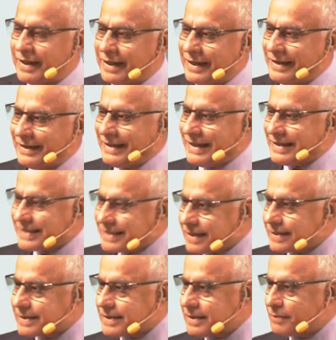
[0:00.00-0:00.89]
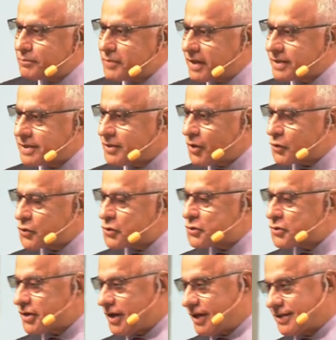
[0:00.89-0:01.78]
the system does not
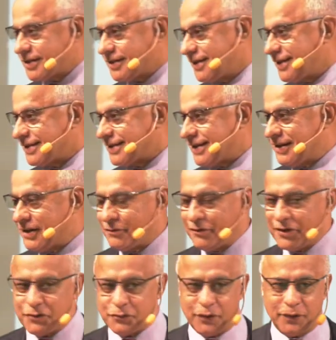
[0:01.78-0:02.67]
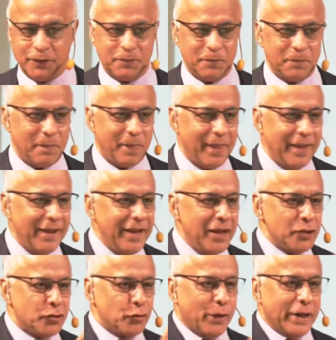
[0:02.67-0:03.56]
trust this individual.
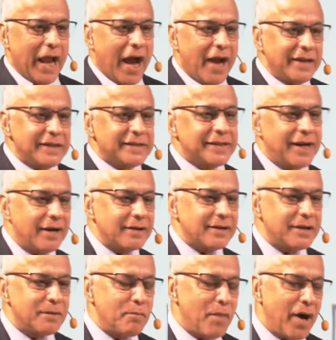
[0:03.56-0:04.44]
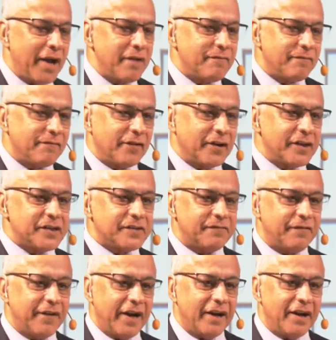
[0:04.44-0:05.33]
So when I started my first
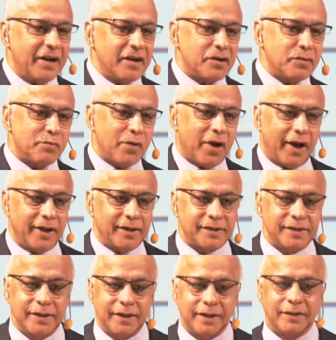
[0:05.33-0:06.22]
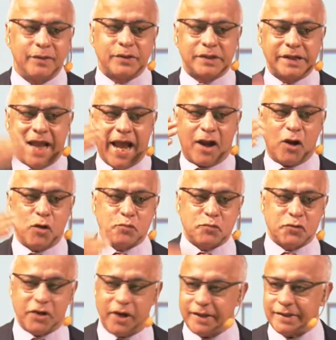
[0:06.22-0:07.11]
failed enterprise, there was lack of
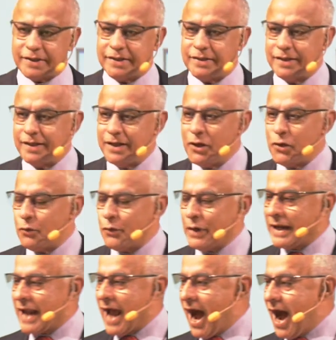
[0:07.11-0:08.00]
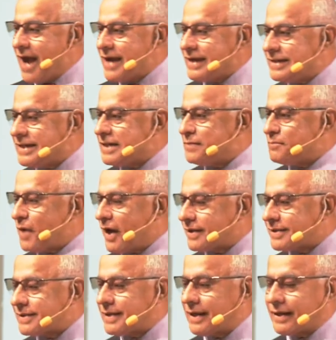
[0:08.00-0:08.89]
trust. When I did my
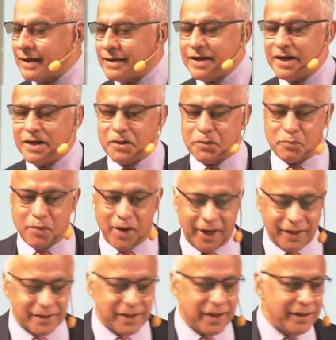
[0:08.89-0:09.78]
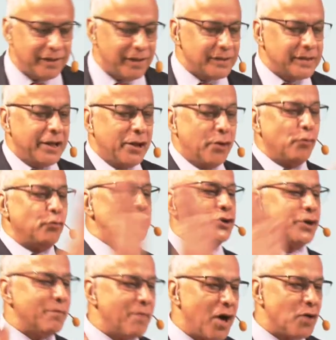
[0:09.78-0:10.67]
second enterprise, there's a huge
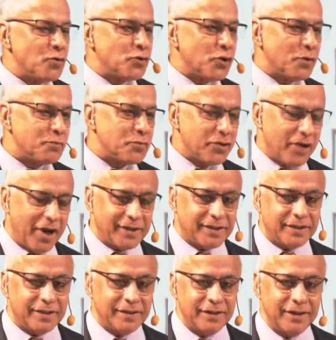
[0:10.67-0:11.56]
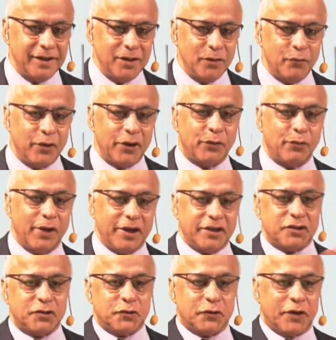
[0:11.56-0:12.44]
amount of trust with
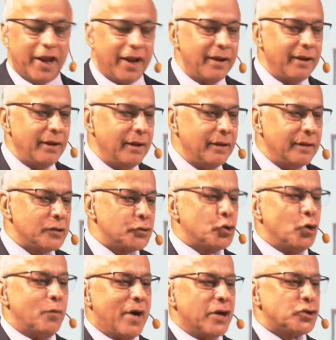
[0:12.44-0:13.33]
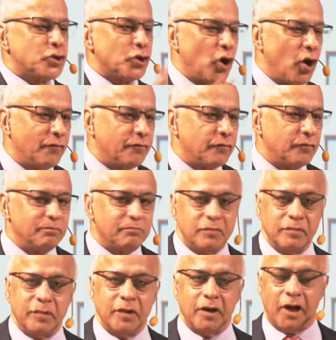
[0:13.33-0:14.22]
which today so much of
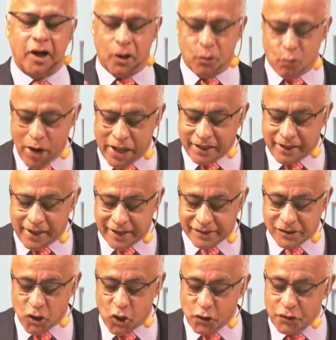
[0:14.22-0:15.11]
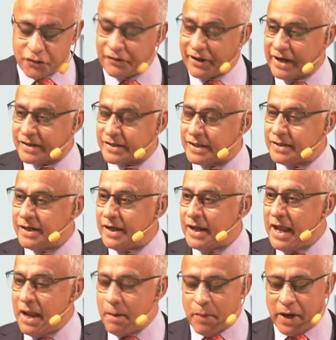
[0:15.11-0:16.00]
wealth has got created.
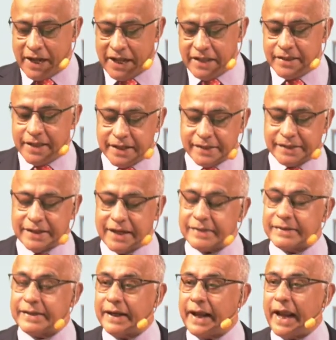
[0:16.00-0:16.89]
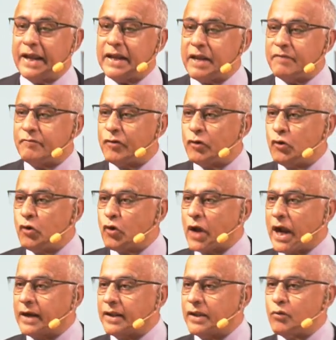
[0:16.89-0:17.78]
But in this case, again, if you
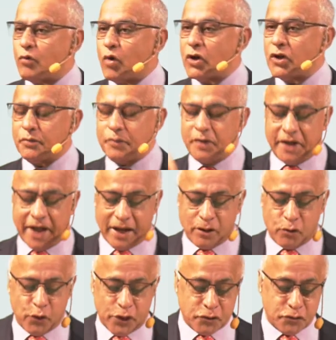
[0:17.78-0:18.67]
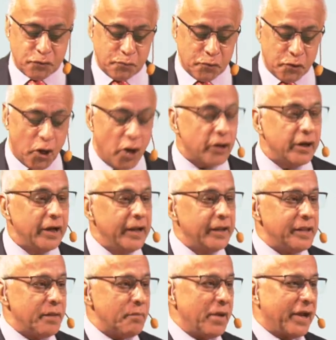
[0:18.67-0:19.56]
look at the world of the nano entrepreneur,
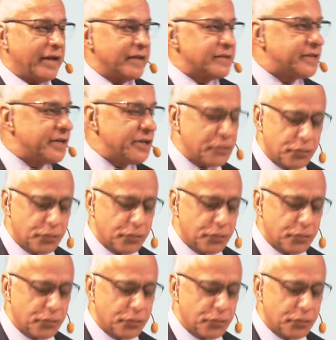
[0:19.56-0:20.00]
the biggest issue